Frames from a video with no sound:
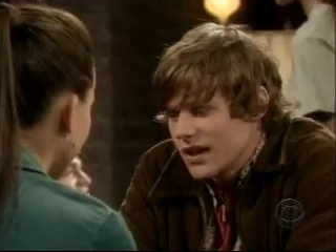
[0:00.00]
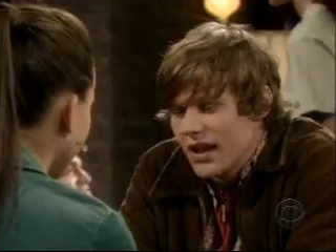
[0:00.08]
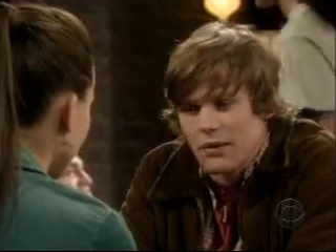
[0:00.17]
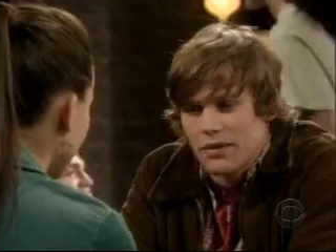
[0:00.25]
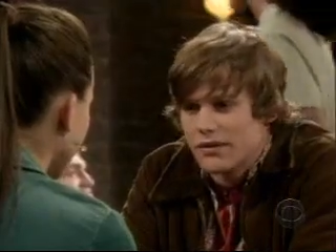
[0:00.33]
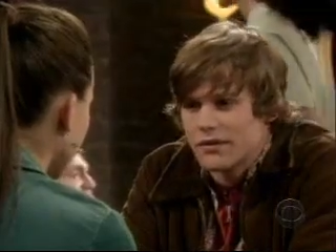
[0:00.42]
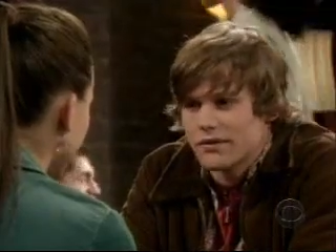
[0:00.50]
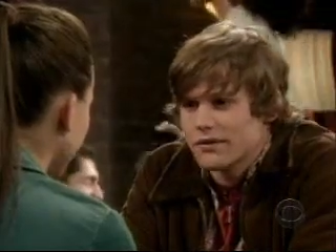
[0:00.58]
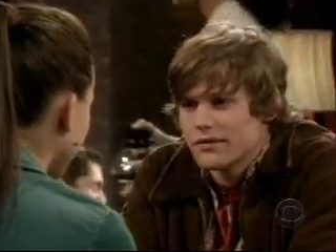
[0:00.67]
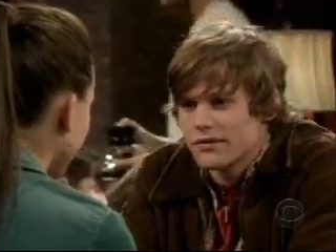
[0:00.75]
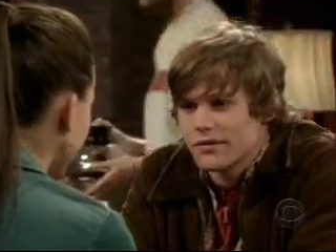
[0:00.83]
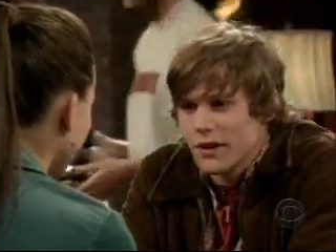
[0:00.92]
Yeah, but
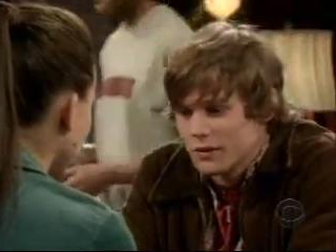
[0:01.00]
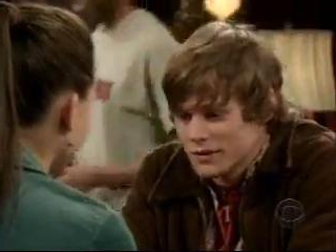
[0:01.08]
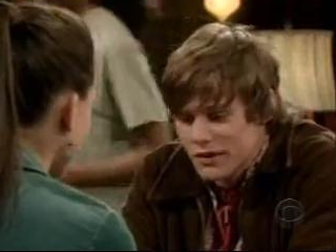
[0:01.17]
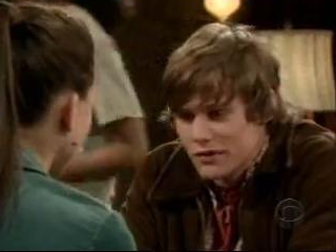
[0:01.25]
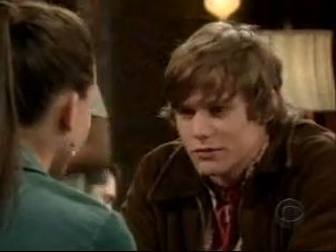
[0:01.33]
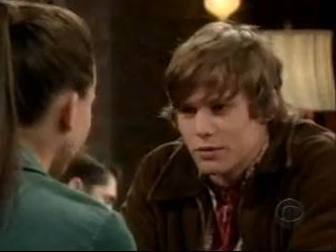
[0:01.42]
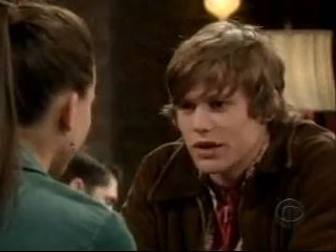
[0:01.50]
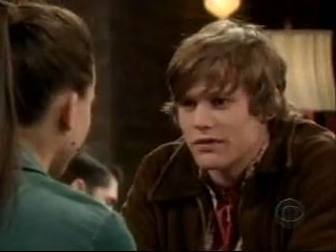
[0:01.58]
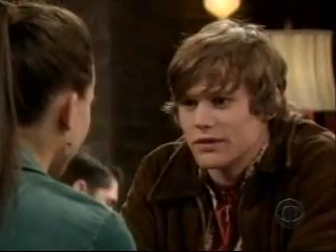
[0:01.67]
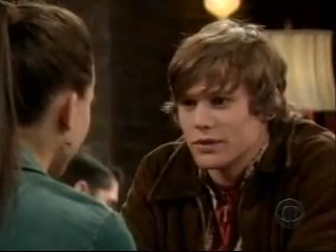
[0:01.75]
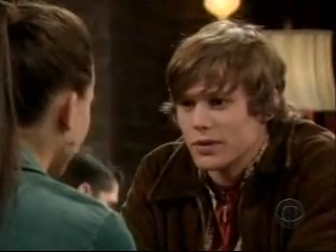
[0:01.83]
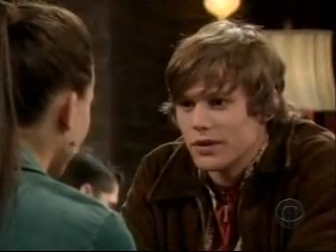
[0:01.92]
I was never as brave
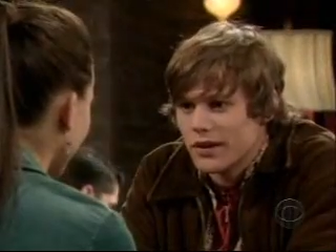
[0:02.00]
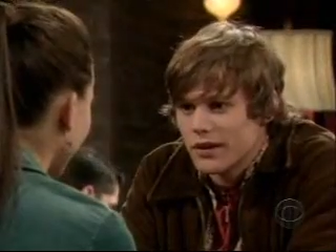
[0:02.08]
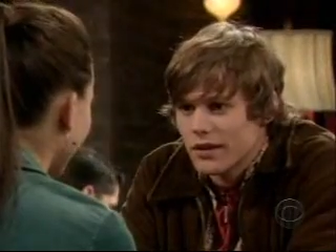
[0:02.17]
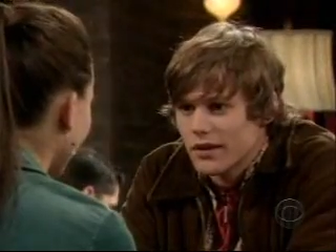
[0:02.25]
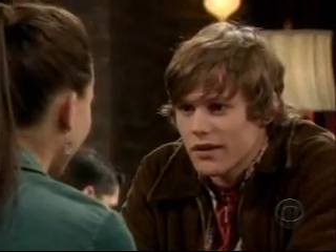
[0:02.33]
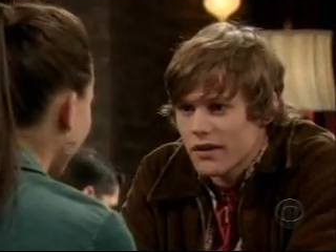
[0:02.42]
as you were.